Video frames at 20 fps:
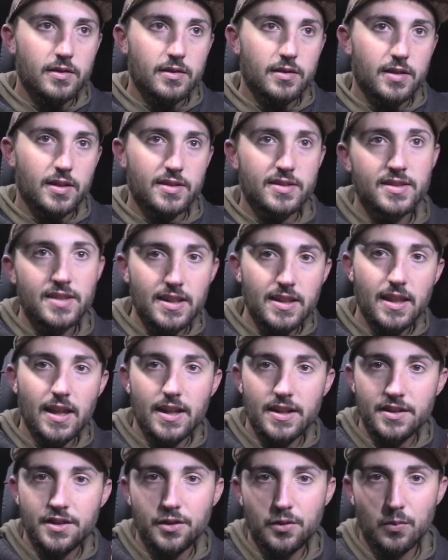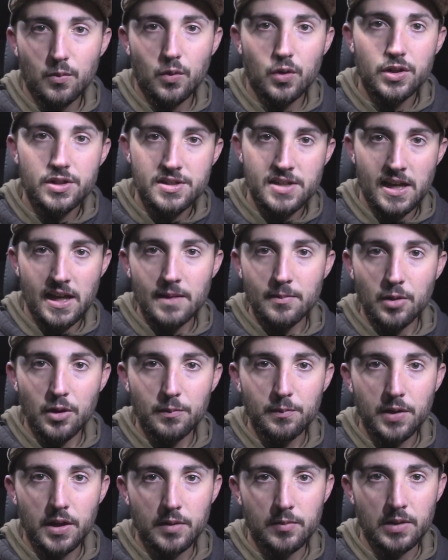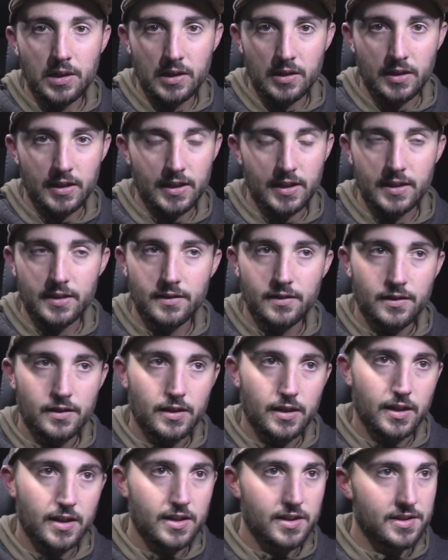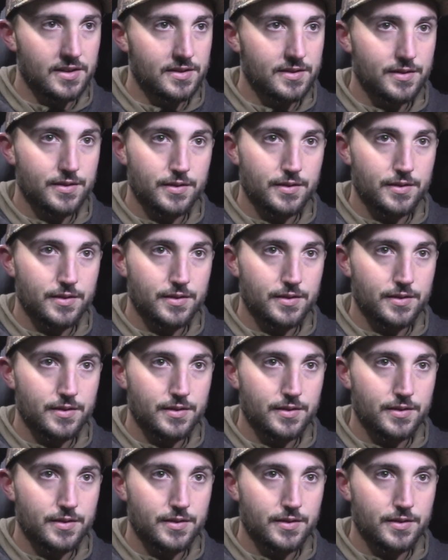To see that deer one time on public land is